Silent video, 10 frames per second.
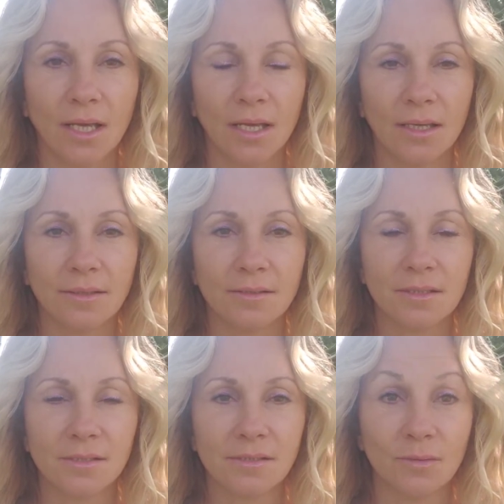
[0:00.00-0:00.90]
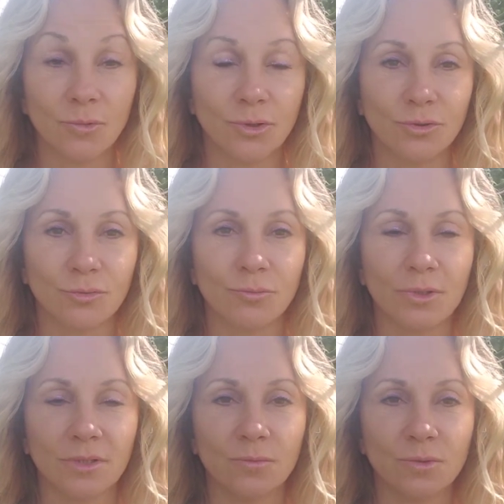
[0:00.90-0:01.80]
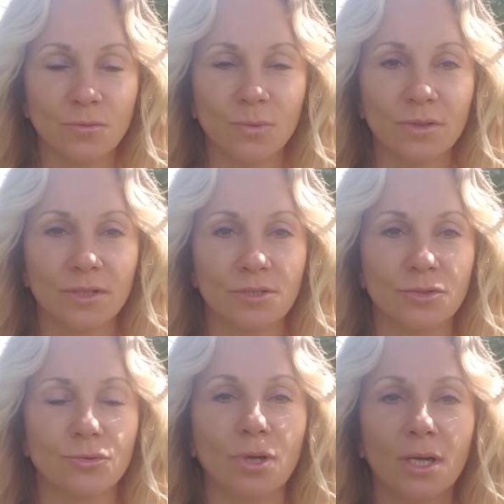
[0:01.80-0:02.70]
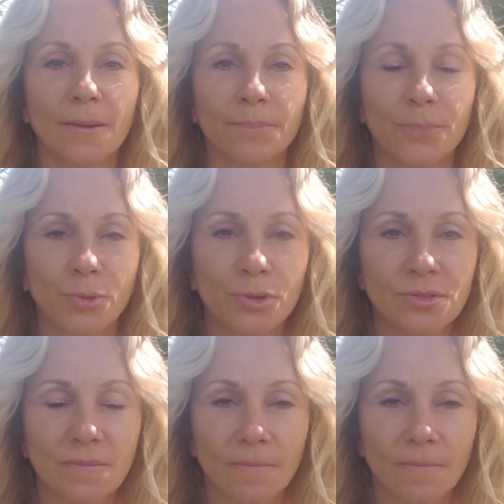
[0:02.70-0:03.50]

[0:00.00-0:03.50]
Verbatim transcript: and someone who really was willing to put